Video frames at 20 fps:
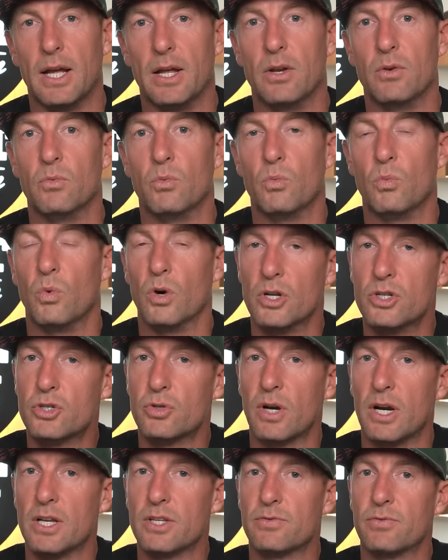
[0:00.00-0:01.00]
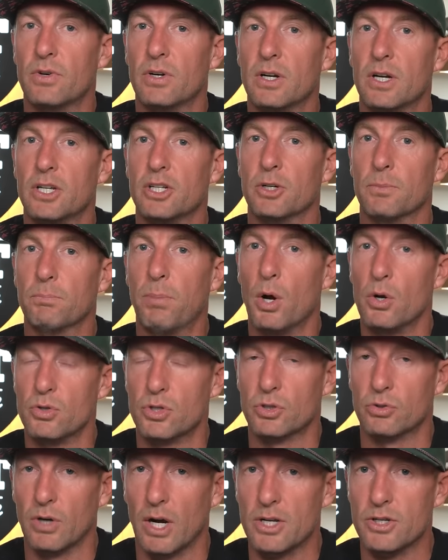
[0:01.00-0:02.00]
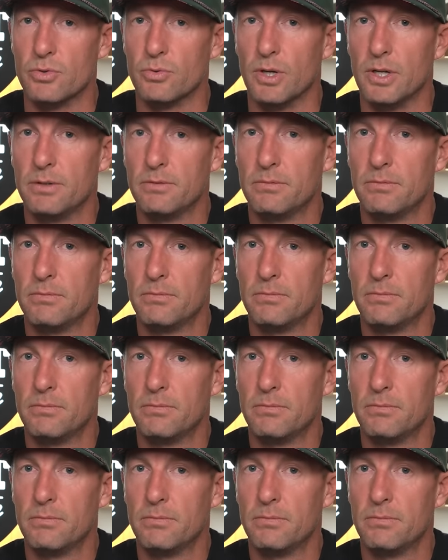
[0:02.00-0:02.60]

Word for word: and one transfer in your postgraduate.